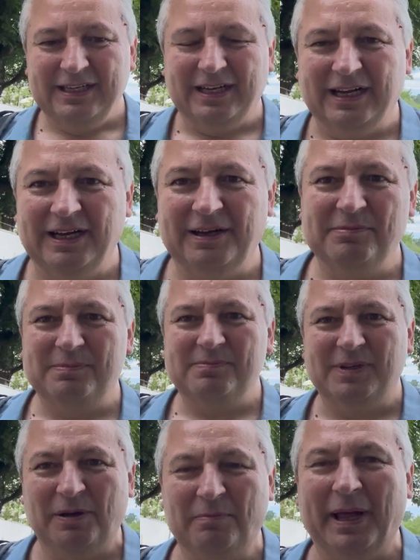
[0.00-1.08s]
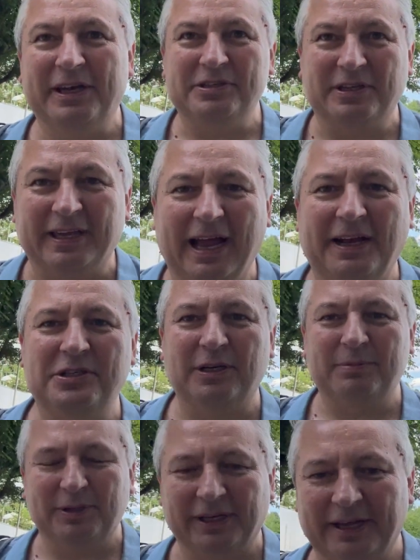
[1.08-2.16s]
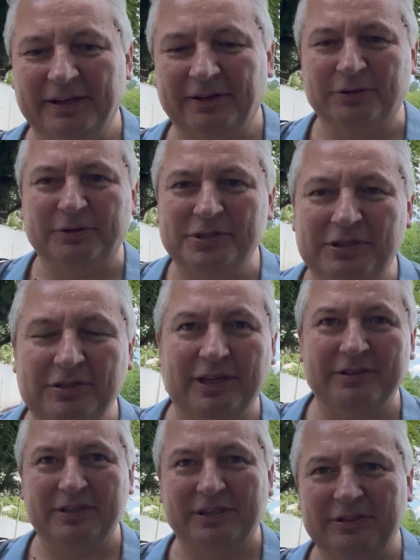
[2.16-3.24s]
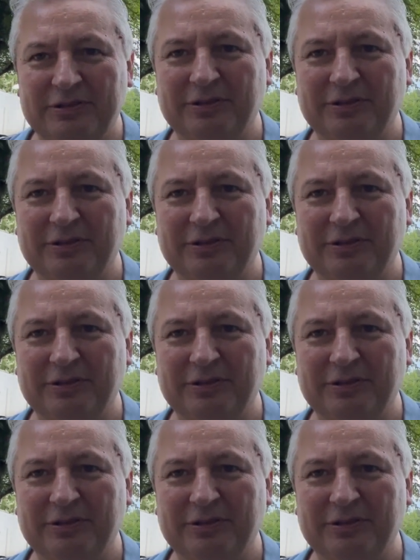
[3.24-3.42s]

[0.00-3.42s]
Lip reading: and managed to catch up and get good GCSEs,